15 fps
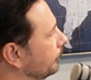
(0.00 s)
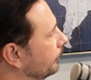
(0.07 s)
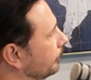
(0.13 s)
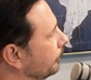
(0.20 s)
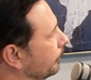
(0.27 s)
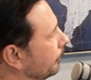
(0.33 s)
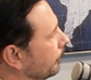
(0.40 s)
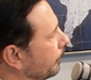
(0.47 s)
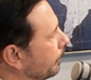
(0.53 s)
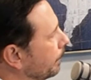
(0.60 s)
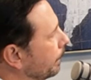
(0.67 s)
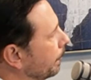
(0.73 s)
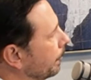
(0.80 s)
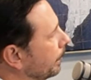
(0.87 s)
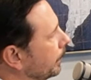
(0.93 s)

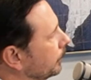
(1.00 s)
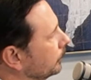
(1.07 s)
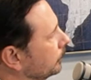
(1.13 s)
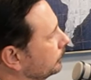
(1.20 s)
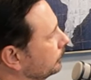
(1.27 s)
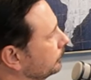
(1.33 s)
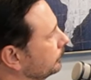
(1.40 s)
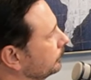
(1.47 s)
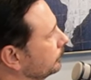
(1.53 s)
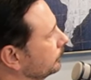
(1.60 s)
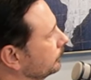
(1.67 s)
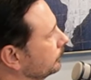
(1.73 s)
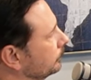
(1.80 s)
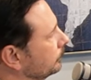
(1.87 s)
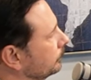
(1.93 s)

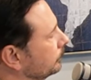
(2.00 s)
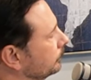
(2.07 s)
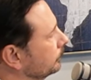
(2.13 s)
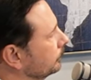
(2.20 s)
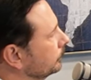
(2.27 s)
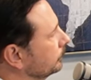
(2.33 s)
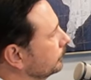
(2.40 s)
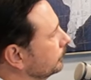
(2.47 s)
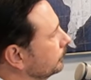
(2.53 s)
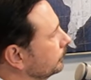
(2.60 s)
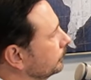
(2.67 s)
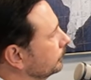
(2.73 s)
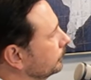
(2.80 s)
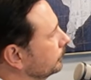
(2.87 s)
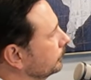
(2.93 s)

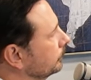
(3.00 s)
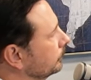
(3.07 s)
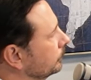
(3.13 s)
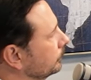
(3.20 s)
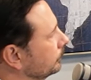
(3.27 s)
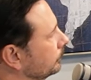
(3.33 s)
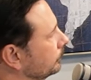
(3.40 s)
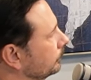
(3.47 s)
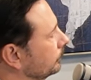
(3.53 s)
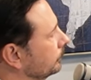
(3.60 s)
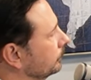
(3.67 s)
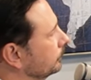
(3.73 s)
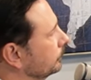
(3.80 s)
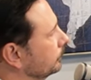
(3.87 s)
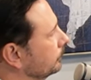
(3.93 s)

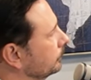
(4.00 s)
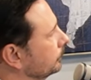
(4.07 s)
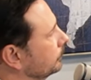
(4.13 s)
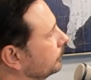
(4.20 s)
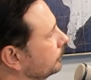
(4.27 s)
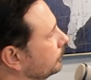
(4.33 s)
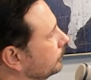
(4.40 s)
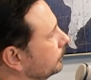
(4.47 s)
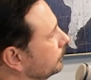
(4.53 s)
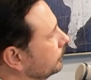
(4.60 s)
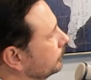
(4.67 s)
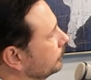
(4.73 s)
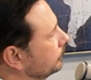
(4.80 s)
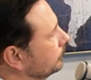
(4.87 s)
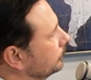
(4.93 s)

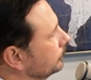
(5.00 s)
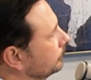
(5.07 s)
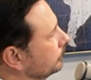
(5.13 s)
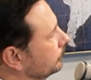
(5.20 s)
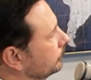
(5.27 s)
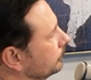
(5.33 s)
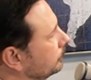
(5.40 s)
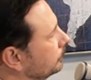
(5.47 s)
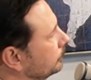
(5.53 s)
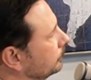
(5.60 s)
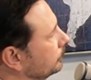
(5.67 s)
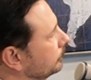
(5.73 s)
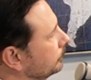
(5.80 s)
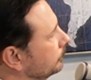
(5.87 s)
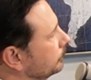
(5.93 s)

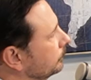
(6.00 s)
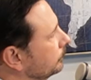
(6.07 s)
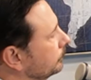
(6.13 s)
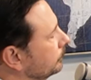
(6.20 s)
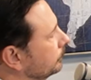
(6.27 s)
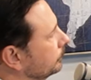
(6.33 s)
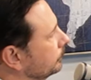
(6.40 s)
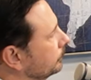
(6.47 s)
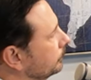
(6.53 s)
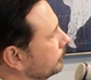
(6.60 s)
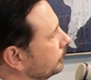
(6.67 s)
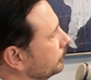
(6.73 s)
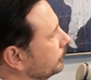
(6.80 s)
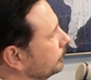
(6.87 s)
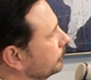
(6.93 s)

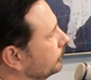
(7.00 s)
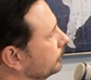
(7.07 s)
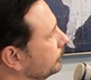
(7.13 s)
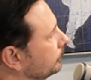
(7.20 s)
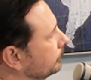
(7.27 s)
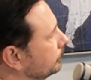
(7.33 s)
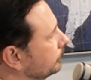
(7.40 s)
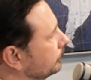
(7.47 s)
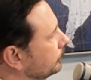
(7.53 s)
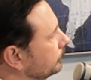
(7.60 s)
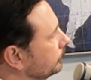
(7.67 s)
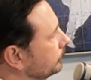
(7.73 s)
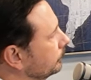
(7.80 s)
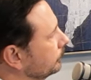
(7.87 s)
[no speech]